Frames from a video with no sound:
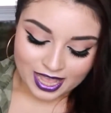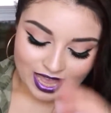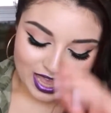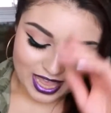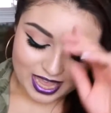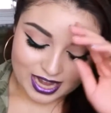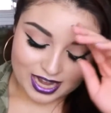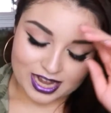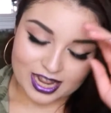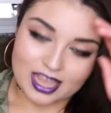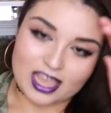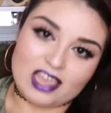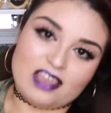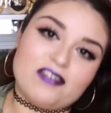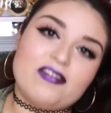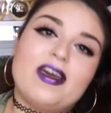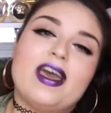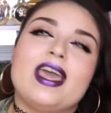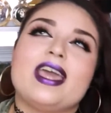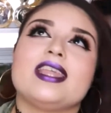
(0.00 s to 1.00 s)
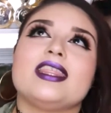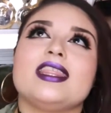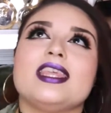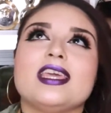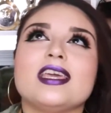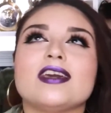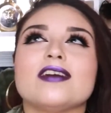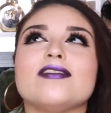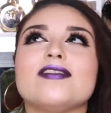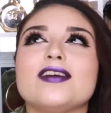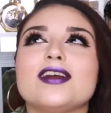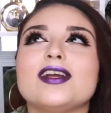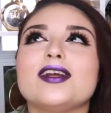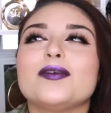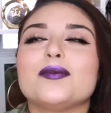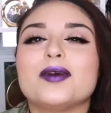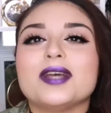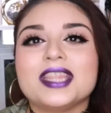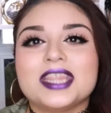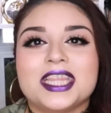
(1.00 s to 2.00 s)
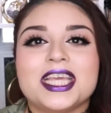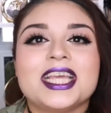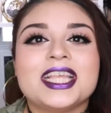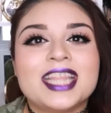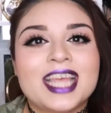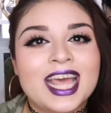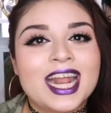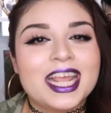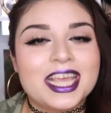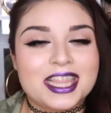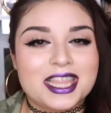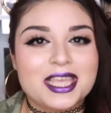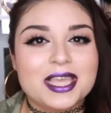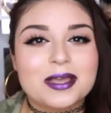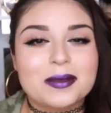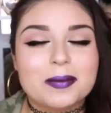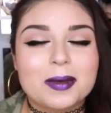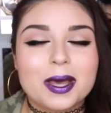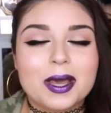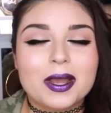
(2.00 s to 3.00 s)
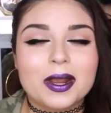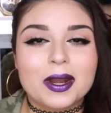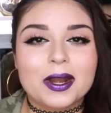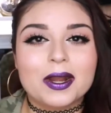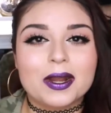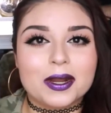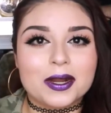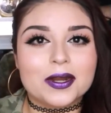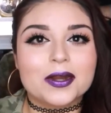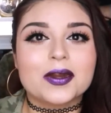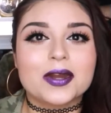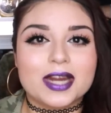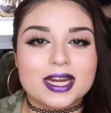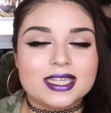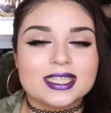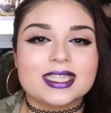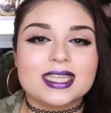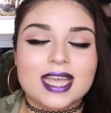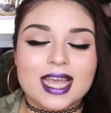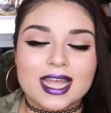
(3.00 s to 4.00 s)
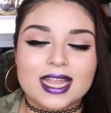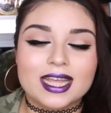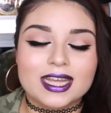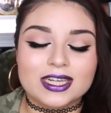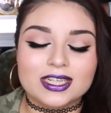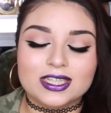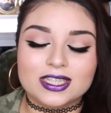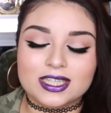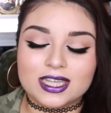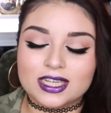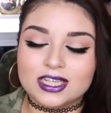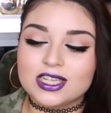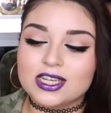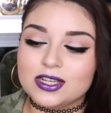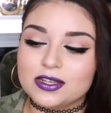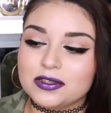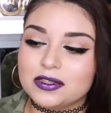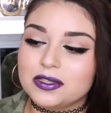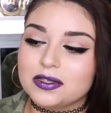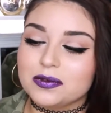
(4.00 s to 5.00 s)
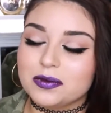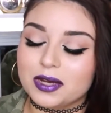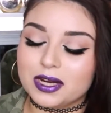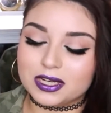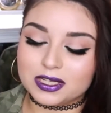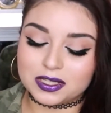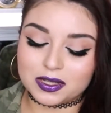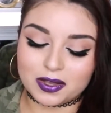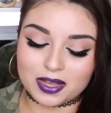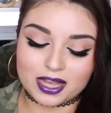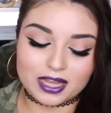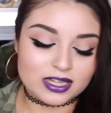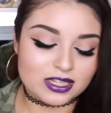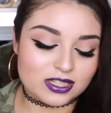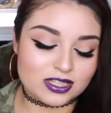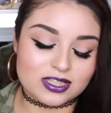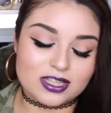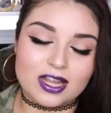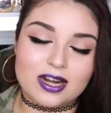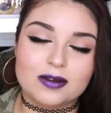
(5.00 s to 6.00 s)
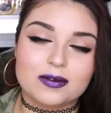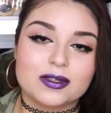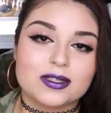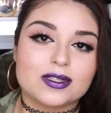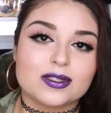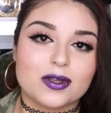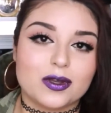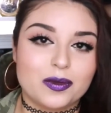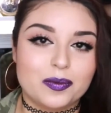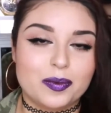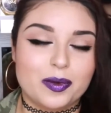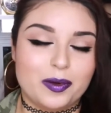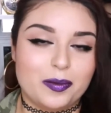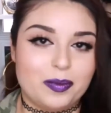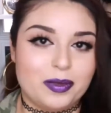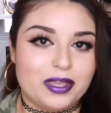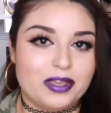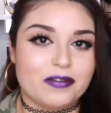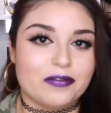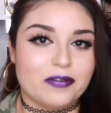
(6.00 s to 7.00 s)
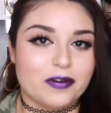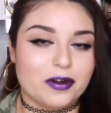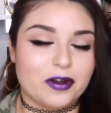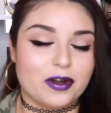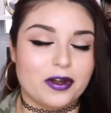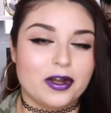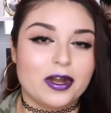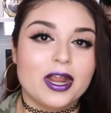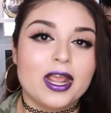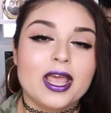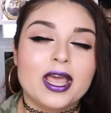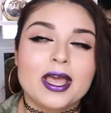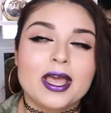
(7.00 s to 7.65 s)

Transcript: And if I think of her, one thing that I think about are her crazy eyelashes that she used to wear. So I just thought it was so appropriate for her